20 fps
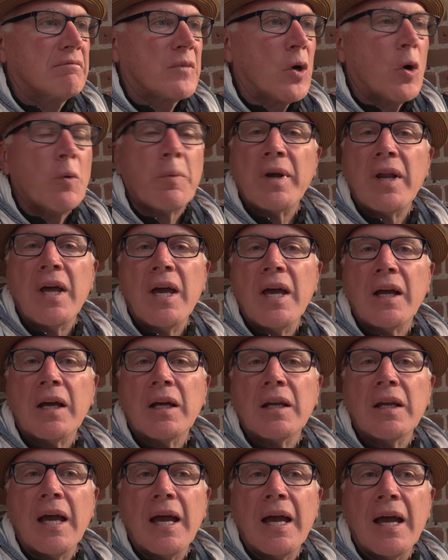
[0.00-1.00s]

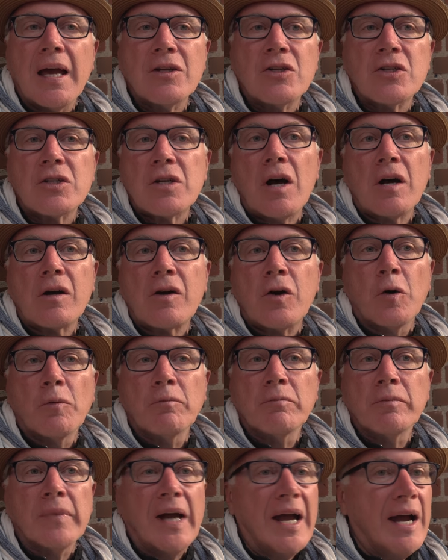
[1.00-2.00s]
Copenhagen and Stockholm.